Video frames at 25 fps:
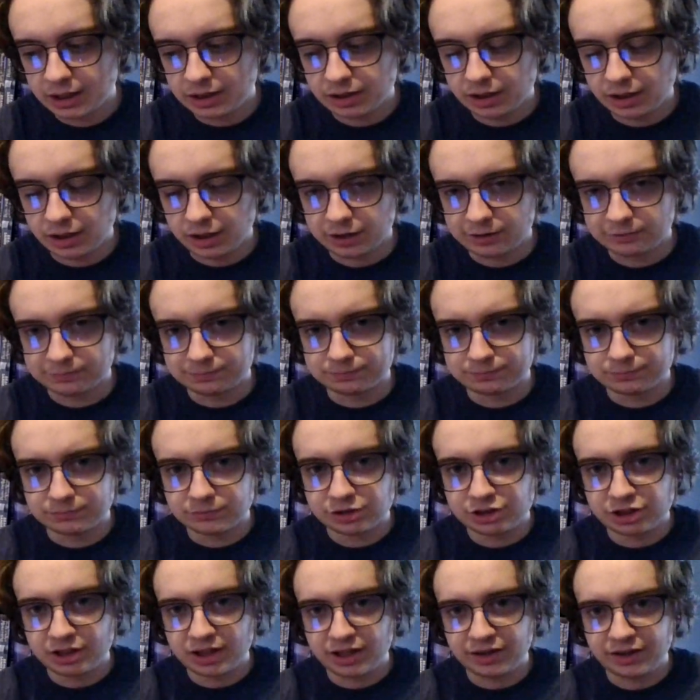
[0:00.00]
Um,
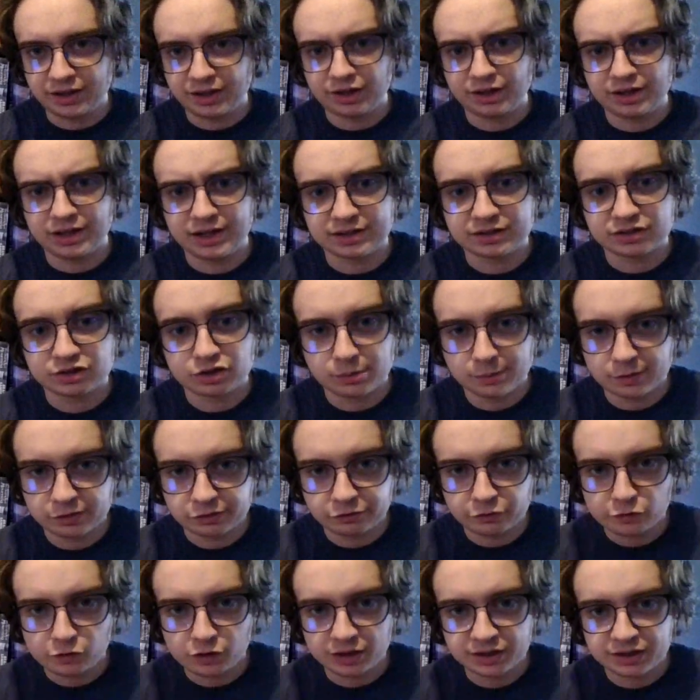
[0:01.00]
so yeah, thank you guys so
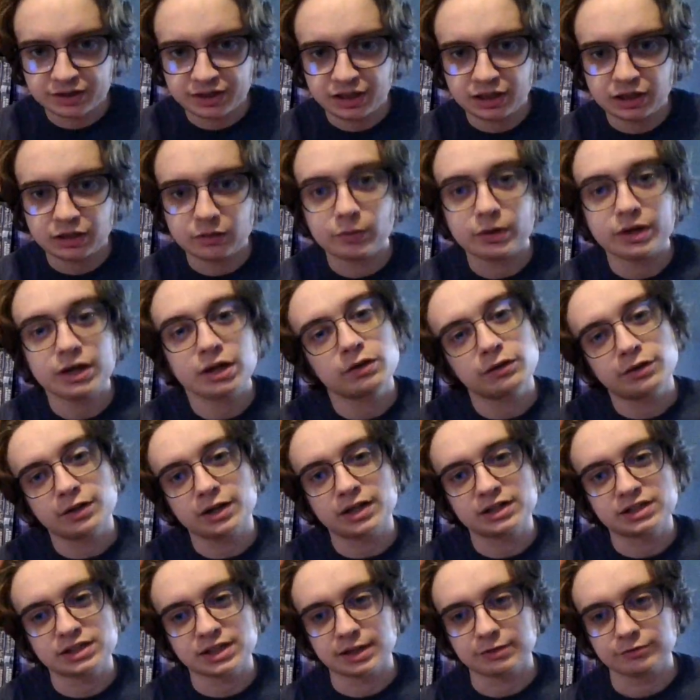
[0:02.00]
much for watching. What are your
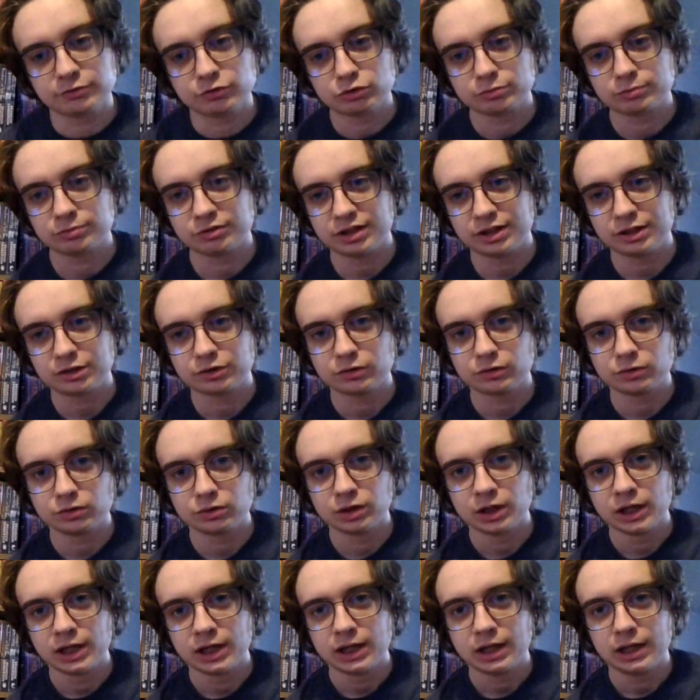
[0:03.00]
thoughts on
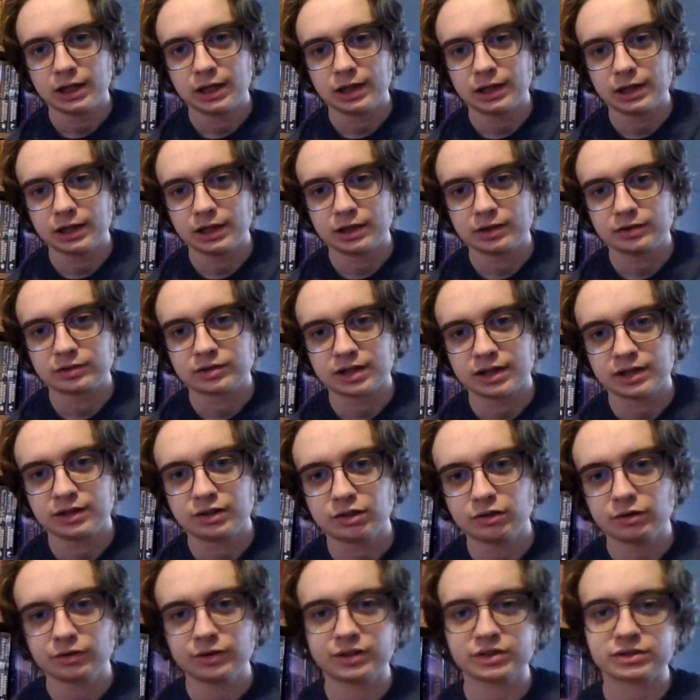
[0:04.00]
Warbreaker? And I
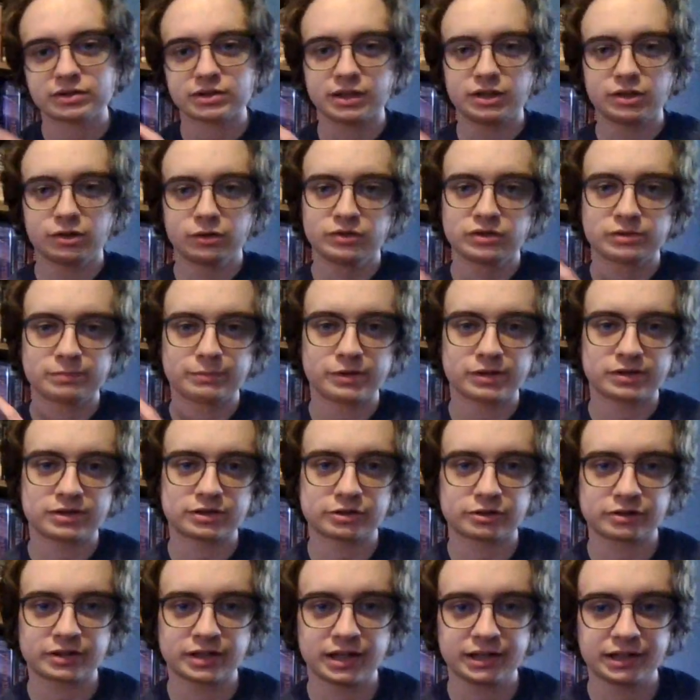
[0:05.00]
know these, I know his
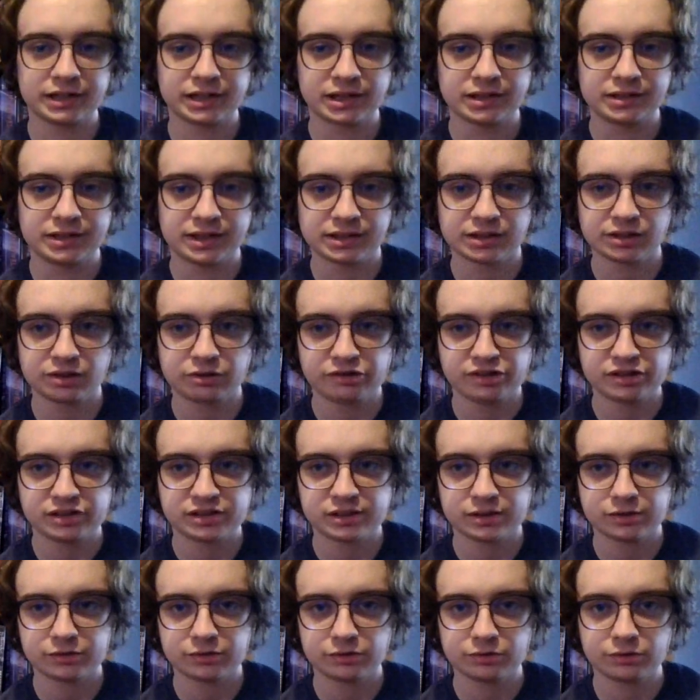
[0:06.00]
books are kind of connected to
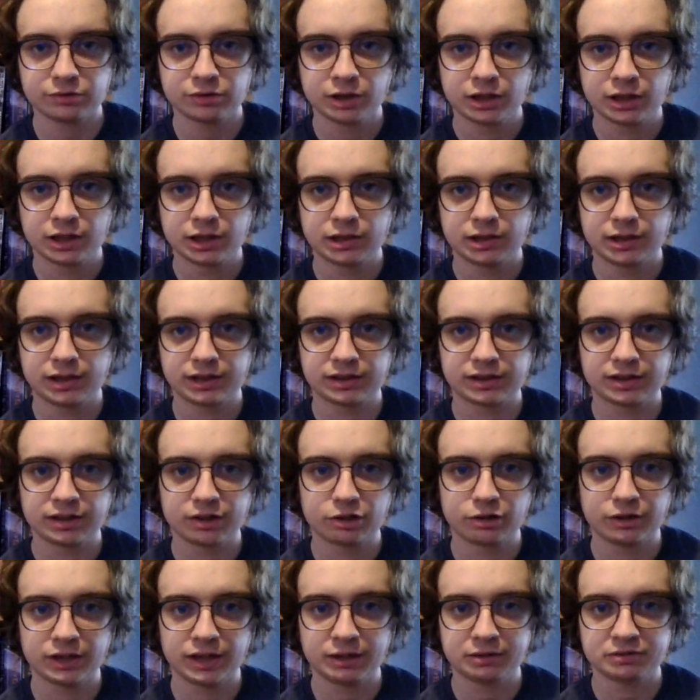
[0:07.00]
each other. Like they
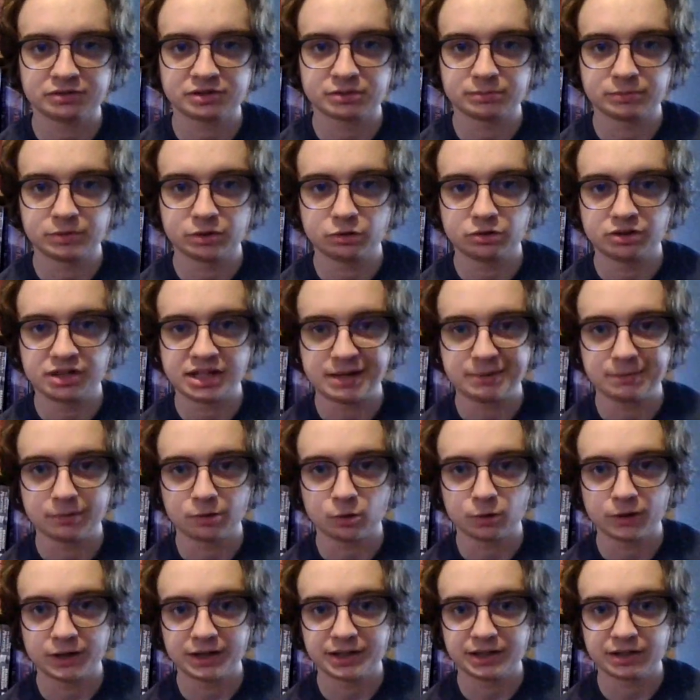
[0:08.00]
all have some dude named
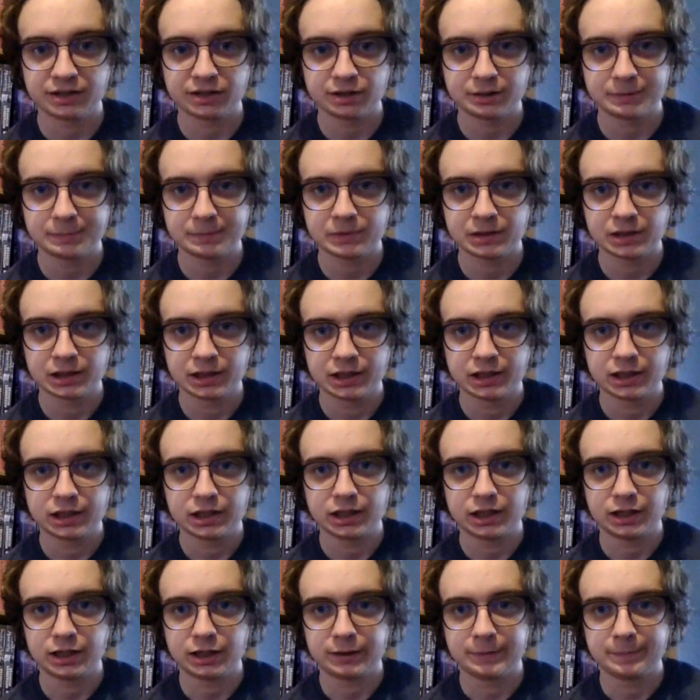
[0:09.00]
Hoid in them.
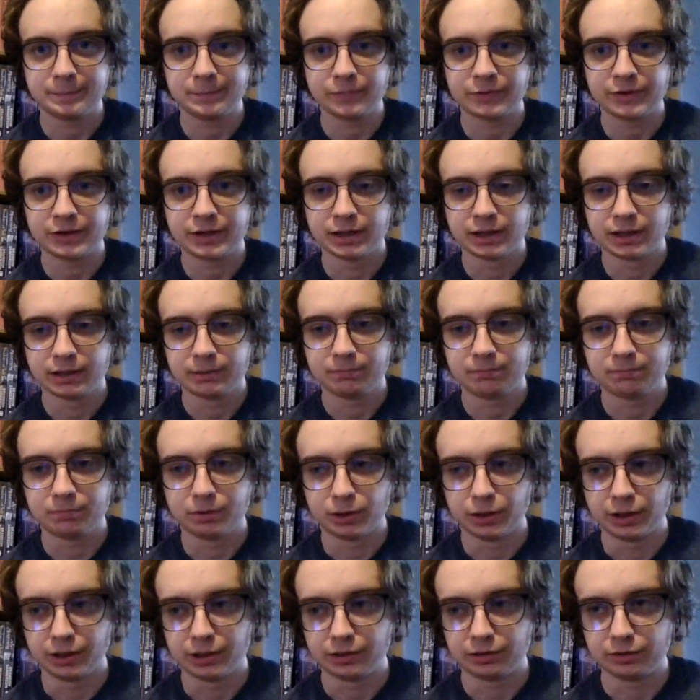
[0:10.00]
Um,
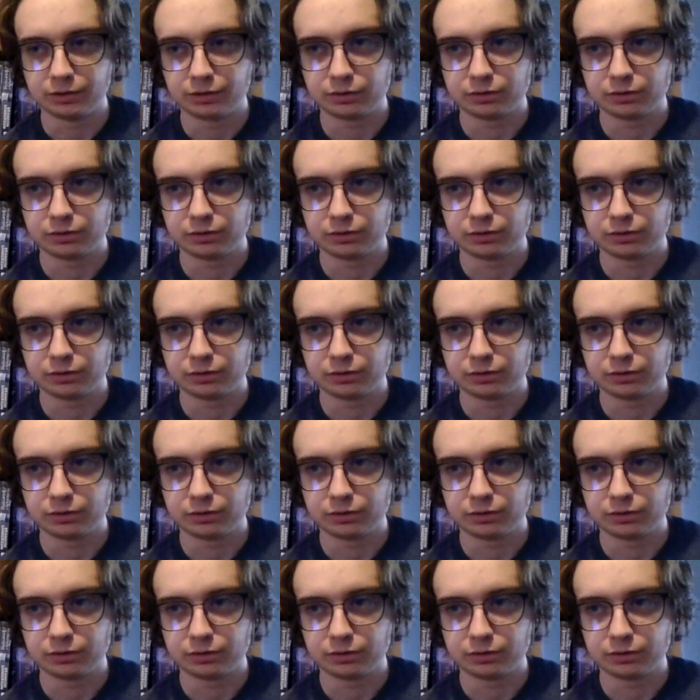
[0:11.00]
but